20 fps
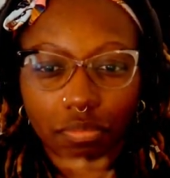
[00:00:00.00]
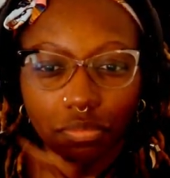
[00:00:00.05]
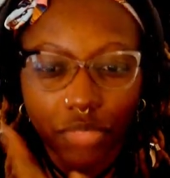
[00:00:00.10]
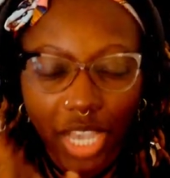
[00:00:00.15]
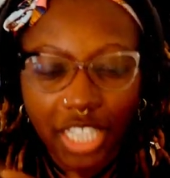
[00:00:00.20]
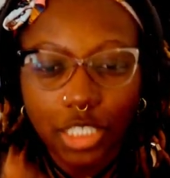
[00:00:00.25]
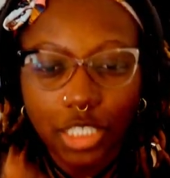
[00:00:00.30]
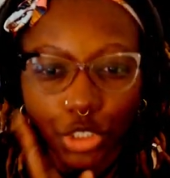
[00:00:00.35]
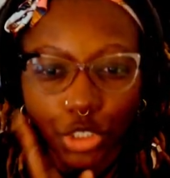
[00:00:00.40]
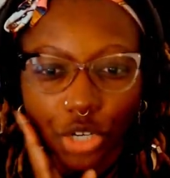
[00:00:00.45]

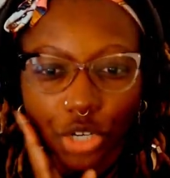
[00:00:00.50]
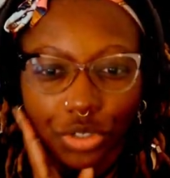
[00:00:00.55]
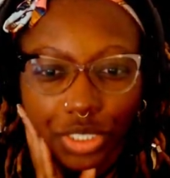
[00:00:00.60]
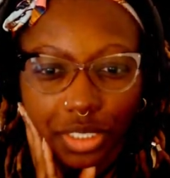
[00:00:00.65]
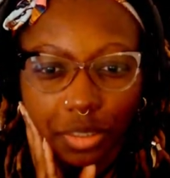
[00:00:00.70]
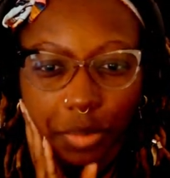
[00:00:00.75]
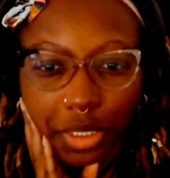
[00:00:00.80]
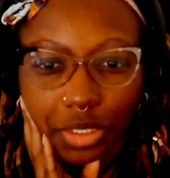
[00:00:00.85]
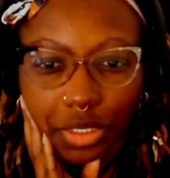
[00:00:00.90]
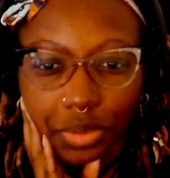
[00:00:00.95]
That's what y'all
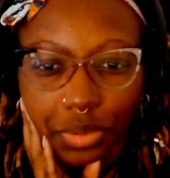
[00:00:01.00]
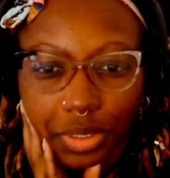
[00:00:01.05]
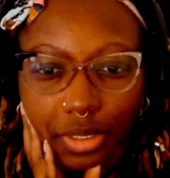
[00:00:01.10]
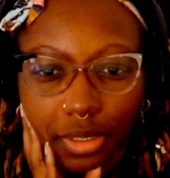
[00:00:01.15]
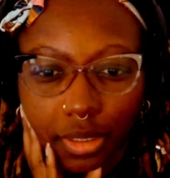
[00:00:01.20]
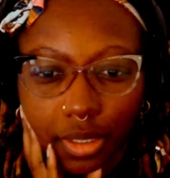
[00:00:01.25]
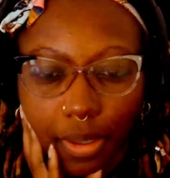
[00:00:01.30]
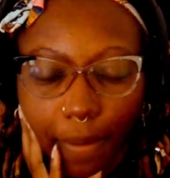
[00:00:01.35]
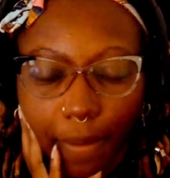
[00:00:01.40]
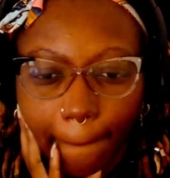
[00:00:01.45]
need to be doing.
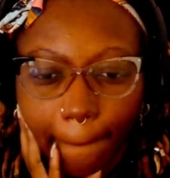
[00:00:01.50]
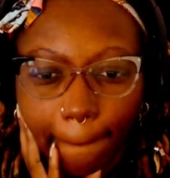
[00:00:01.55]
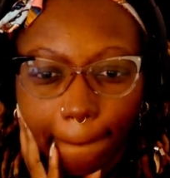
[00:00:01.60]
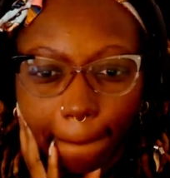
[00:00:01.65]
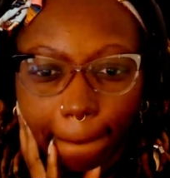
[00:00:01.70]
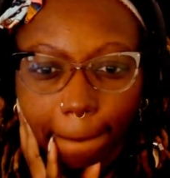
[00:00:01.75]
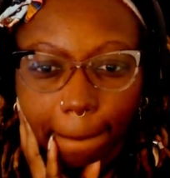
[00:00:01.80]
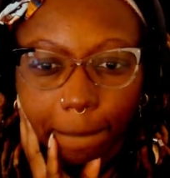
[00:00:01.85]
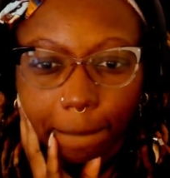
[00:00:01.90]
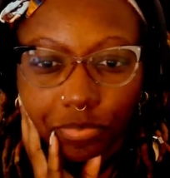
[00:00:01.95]

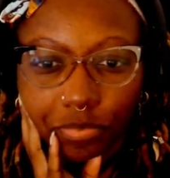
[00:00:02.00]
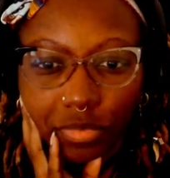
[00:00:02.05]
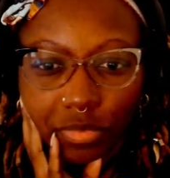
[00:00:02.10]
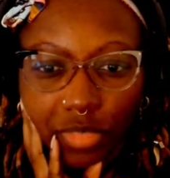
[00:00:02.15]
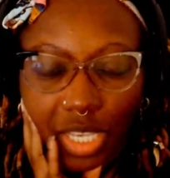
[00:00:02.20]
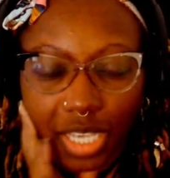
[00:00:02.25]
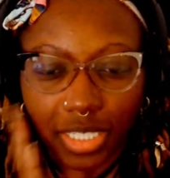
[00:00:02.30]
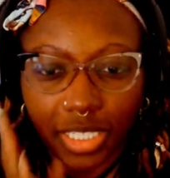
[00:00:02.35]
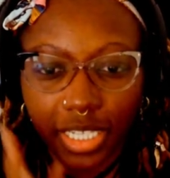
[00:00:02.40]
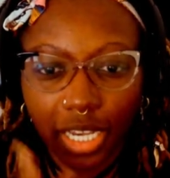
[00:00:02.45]

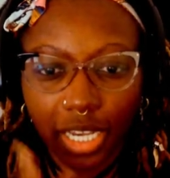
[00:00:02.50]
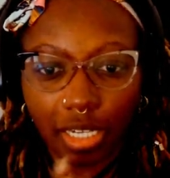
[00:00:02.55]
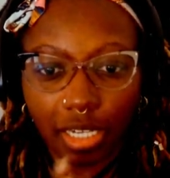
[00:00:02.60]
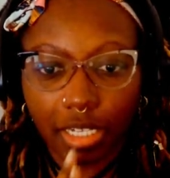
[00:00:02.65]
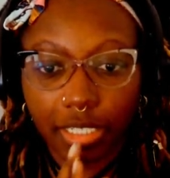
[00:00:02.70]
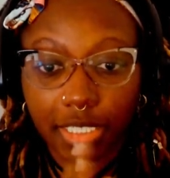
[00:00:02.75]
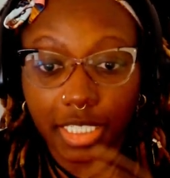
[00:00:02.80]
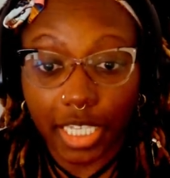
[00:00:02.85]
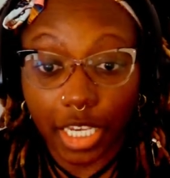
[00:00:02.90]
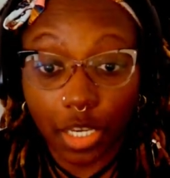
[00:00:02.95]
Instead of
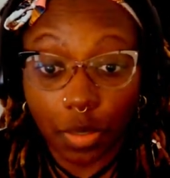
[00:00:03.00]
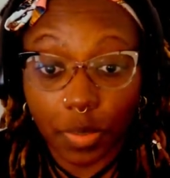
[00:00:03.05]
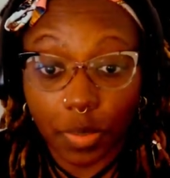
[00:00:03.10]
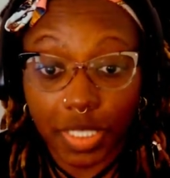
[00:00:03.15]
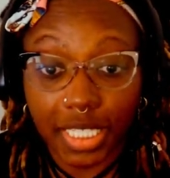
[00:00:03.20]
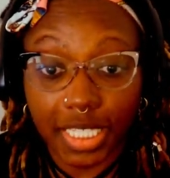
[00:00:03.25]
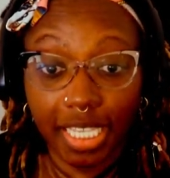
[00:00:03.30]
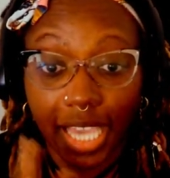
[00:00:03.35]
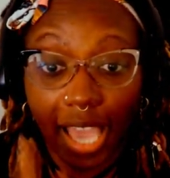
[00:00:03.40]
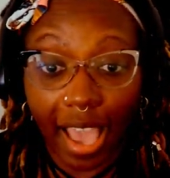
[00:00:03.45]

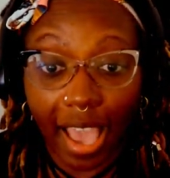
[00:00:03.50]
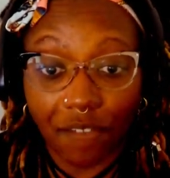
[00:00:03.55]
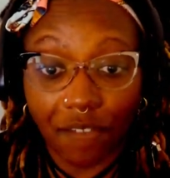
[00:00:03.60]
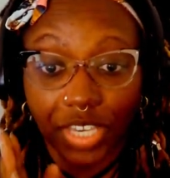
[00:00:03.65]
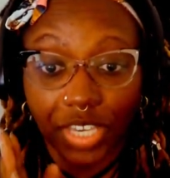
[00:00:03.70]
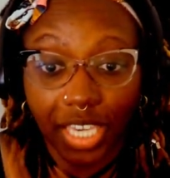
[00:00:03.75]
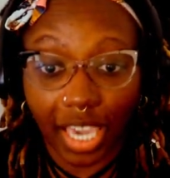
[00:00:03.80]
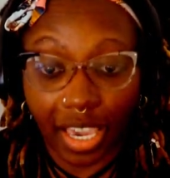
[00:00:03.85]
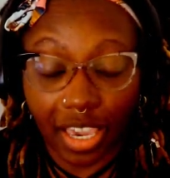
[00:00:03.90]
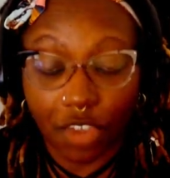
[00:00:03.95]
continuously
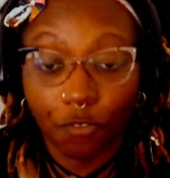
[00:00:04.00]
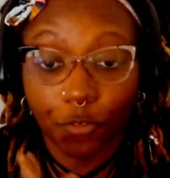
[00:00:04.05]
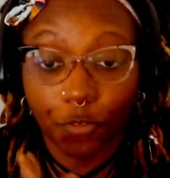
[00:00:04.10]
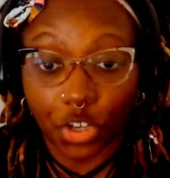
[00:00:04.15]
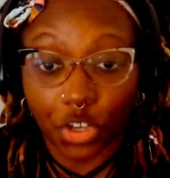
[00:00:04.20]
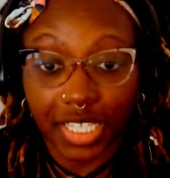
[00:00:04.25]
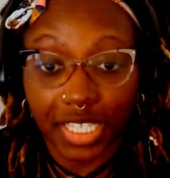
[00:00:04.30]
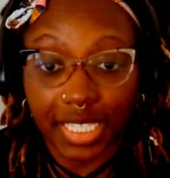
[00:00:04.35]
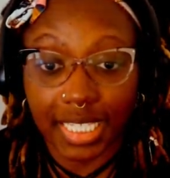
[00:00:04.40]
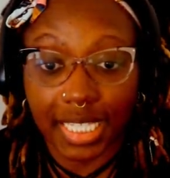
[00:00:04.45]
advocating
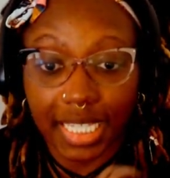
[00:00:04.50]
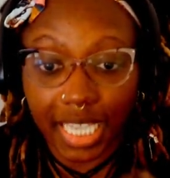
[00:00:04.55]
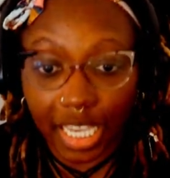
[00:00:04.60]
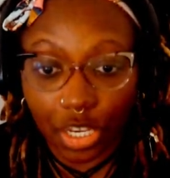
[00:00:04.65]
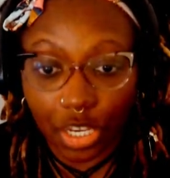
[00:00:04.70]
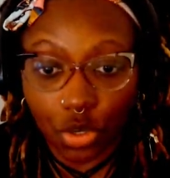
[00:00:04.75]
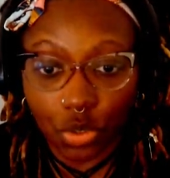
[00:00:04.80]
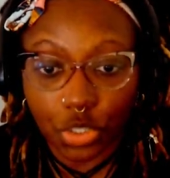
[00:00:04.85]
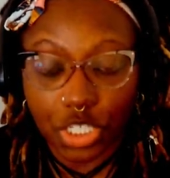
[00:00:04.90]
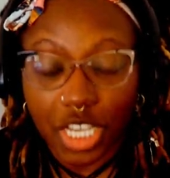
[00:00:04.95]
for these
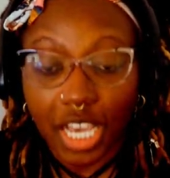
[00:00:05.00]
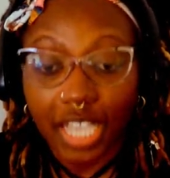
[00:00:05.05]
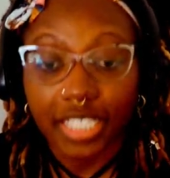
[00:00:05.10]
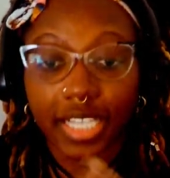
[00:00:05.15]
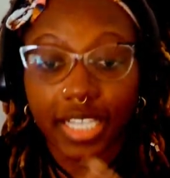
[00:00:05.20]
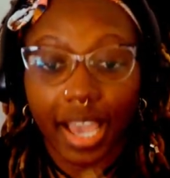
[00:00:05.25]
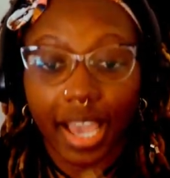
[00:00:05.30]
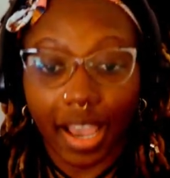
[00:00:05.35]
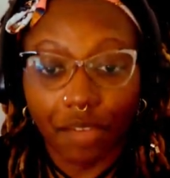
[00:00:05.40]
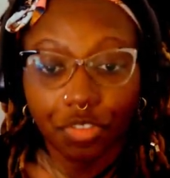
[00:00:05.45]
illegals
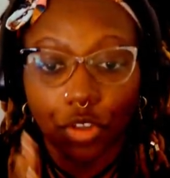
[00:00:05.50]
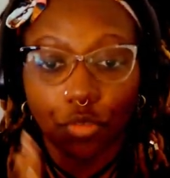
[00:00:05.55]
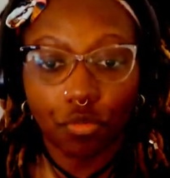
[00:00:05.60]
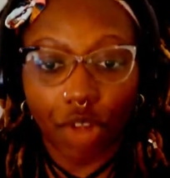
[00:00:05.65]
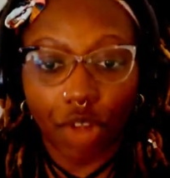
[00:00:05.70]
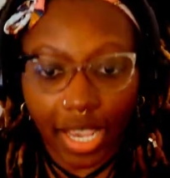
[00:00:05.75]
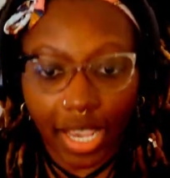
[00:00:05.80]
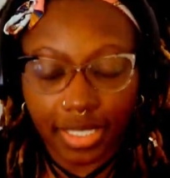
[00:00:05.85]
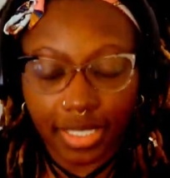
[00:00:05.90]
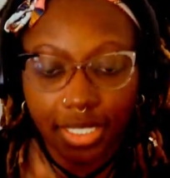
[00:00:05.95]
to have the
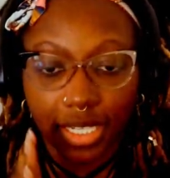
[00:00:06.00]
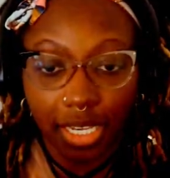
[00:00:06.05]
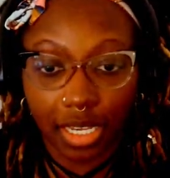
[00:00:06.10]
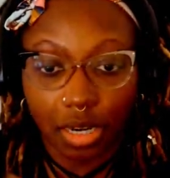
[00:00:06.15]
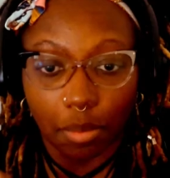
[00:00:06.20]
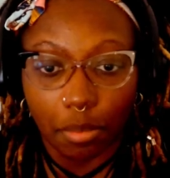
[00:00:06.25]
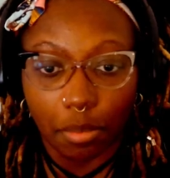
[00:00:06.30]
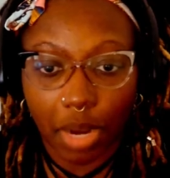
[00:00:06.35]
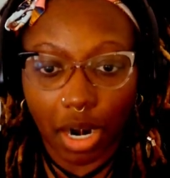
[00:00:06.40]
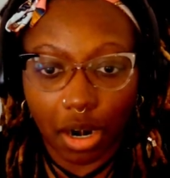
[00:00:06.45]
rights in
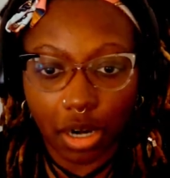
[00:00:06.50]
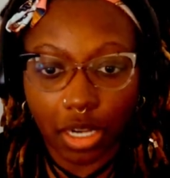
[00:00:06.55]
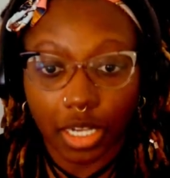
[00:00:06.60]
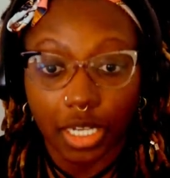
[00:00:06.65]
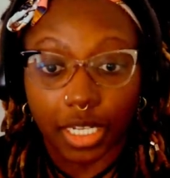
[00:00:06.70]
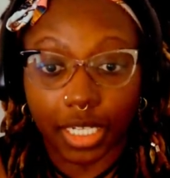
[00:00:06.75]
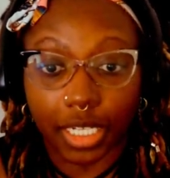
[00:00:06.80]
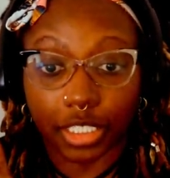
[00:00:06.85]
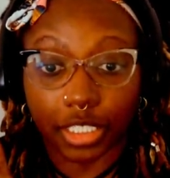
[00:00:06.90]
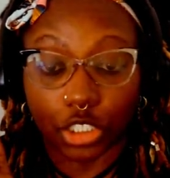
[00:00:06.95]

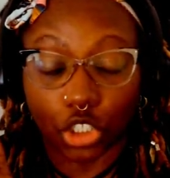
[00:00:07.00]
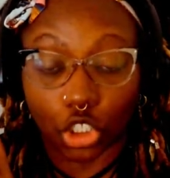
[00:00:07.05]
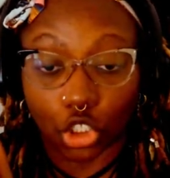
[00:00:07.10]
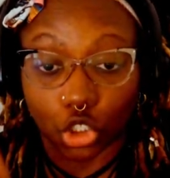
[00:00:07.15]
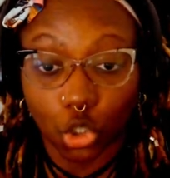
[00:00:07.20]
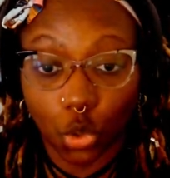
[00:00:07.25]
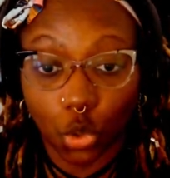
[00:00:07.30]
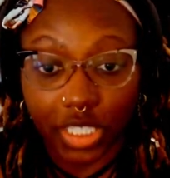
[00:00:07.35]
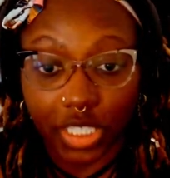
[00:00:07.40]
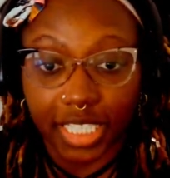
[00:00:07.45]
America to
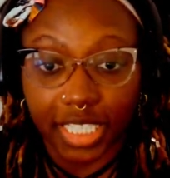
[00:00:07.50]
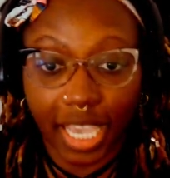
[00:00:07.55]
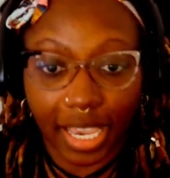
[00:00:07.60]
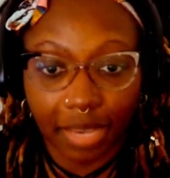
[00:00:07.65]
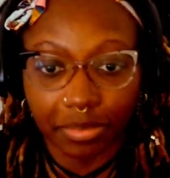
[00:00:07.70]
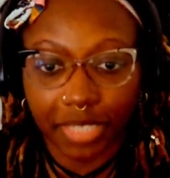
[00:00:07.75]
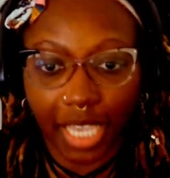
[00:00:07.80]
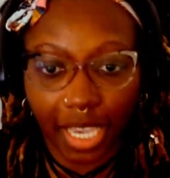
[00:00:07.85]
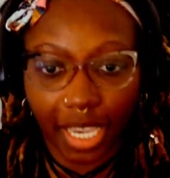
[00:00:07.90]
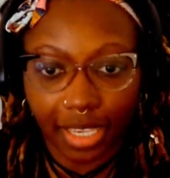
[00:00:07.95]
do the
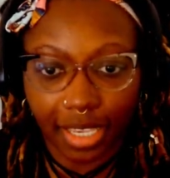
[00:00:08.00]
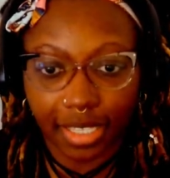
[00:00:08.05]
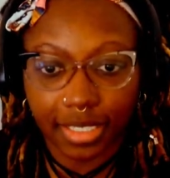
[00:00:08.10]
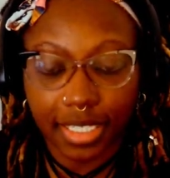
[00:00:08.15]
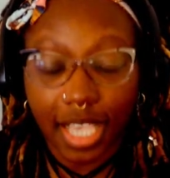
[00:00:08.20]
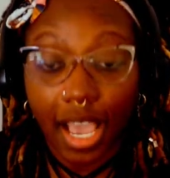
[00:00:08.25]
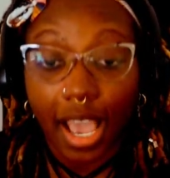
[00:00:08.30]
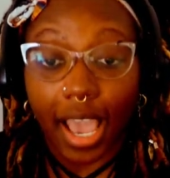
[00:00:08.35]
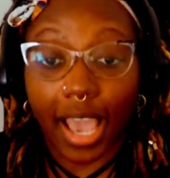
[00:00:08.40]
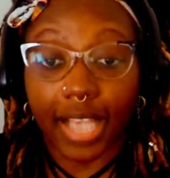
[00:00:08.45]
same things
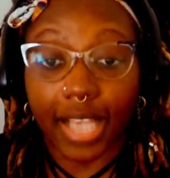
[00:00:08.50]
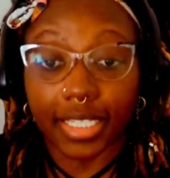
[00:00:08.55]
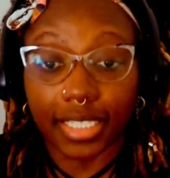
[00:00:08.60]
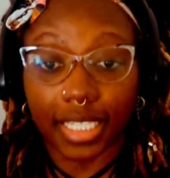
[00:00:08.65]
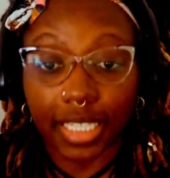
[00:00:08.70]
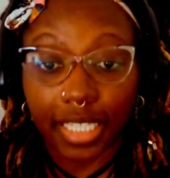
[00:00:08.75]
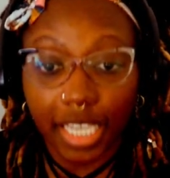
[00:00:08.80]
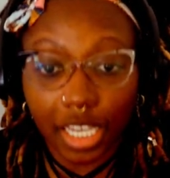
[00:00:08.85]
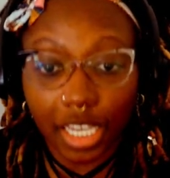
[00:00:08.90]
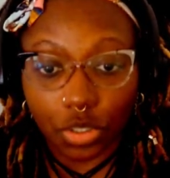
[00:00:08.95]
as the
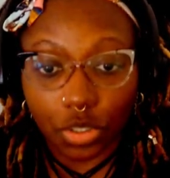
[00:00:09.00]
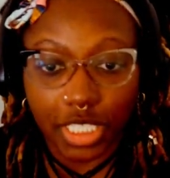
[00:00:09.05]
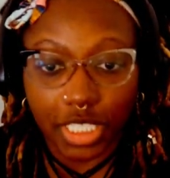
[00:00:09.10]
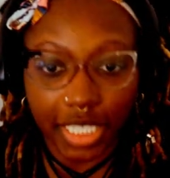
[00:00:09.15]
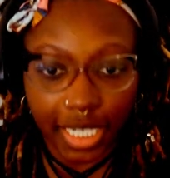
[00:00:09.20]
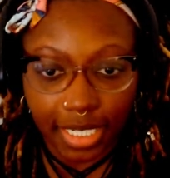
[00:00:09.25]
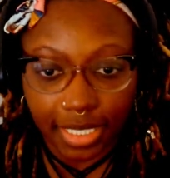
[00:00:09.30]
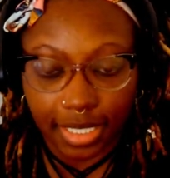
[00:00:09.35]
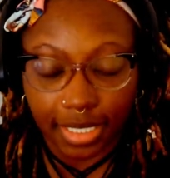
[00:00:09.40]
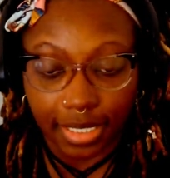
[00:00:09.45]
legal
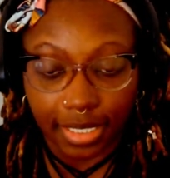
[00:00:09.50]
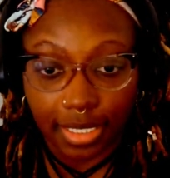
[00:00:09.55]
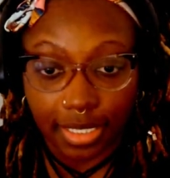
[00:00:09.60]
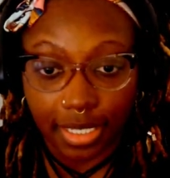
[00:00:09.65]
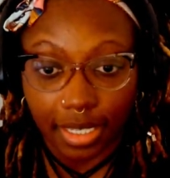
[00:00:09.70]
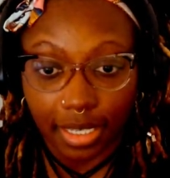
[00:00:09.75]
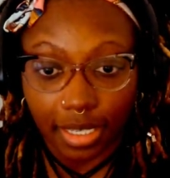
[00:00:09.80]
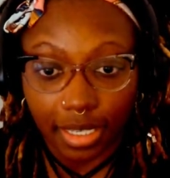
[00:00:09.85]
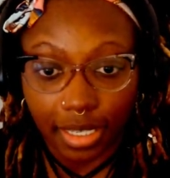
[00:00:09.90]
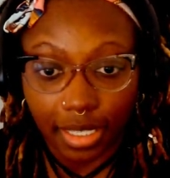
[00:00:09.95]
citizens
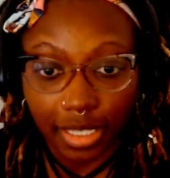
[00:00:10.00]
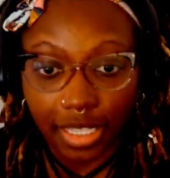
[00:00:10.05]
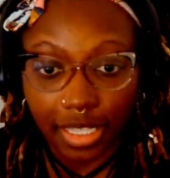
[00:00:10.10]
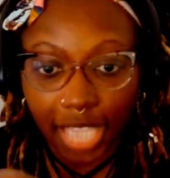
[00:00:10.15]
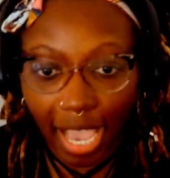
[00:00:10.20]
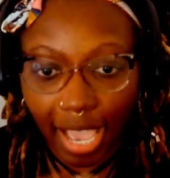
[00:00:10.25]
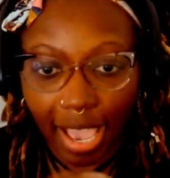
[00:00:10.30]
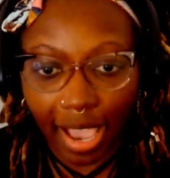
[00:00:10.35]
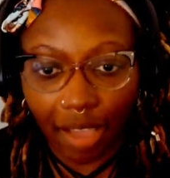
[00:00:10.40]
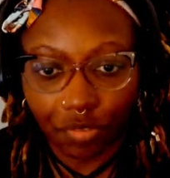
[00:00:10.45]

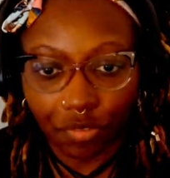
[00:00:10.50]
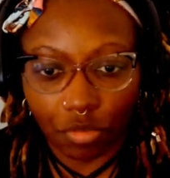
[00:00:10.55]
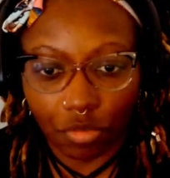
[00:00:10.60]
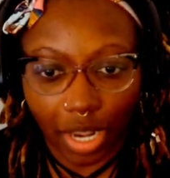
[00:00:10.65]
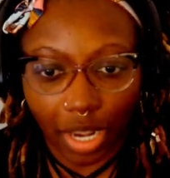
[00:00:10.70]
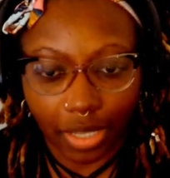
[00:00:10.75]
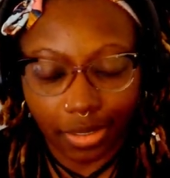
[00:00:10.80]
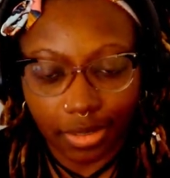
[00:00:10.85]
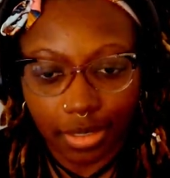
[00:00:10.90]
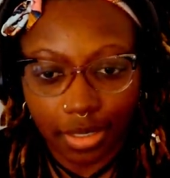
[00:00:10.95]
that have the rights.